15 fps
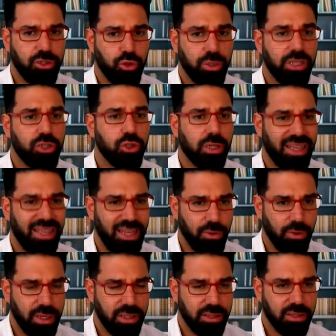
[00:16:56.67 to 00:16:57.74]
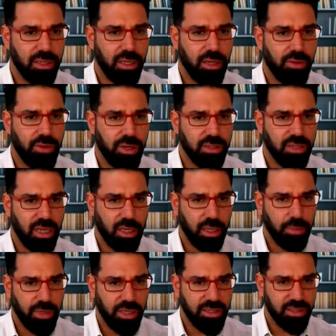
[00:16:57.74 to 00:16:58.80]
judicial hearings that are
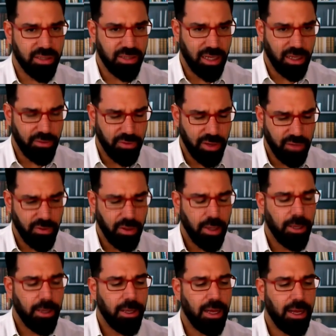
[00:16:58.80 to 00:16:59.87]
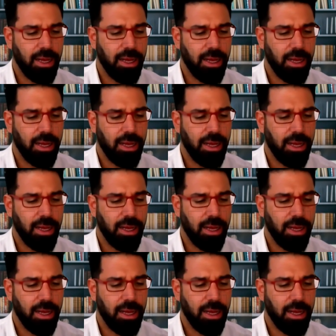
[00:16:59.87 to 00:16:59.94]
taking place in Tel Aviv.